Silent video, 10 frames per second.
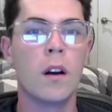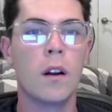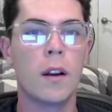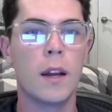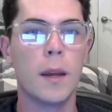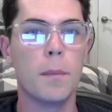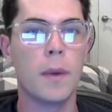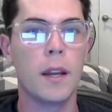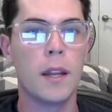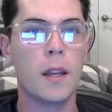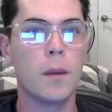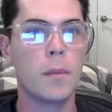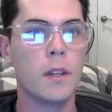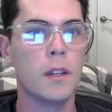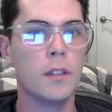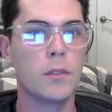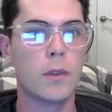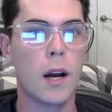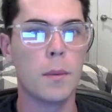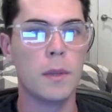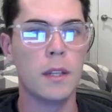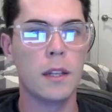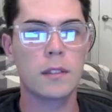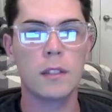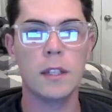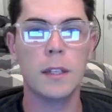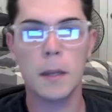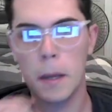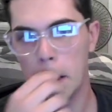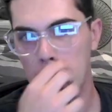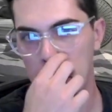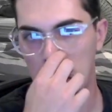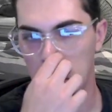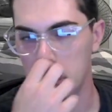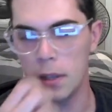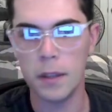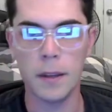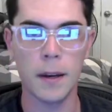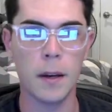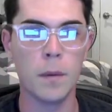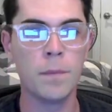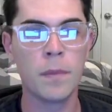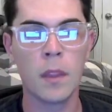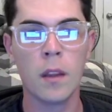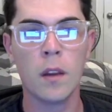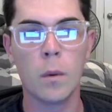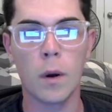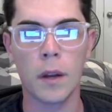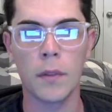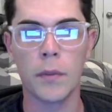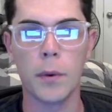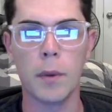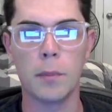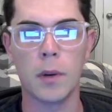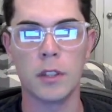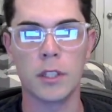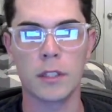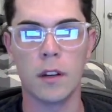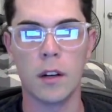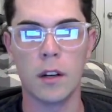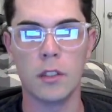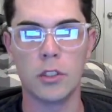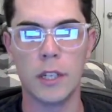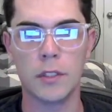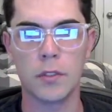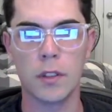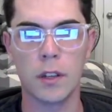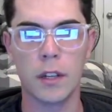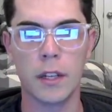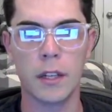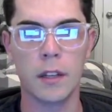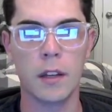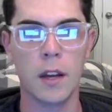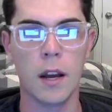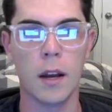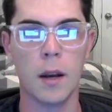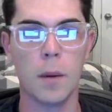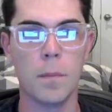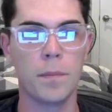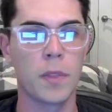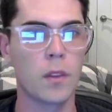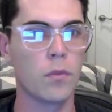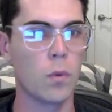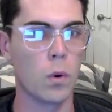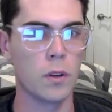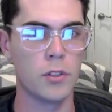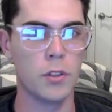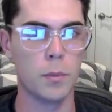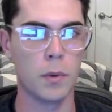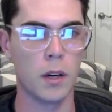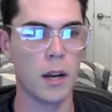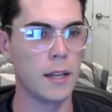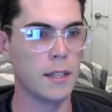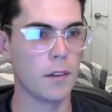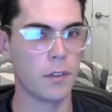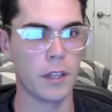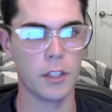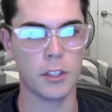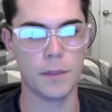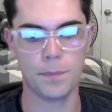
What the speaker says: Alright, my name is Robbie Netsky, and I'll be walking through my project on transfer learning for tumor identification.